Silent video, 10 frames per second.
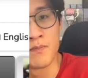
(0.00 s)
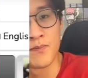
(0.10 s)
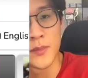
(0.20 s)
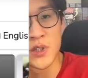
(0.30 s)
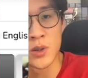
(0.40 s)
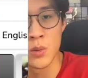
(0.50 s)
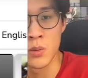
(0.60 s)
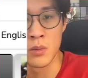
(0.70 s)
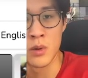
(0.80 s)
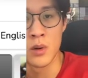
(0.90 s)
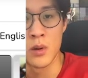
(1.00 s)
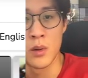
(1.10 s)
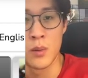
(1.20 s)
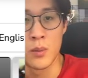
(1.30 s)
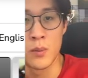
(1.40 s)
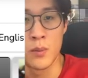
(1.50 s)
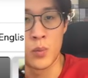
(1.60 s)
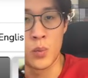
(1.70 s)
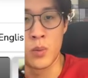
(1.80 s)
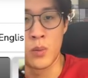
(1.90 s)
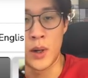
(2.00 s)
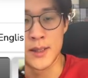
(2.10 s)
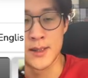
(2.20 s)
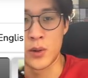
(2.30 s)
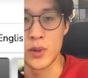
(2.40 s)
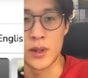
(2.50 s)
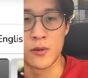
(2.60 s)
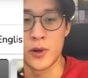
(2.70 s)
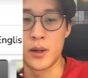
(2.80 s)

So white's not really afraid.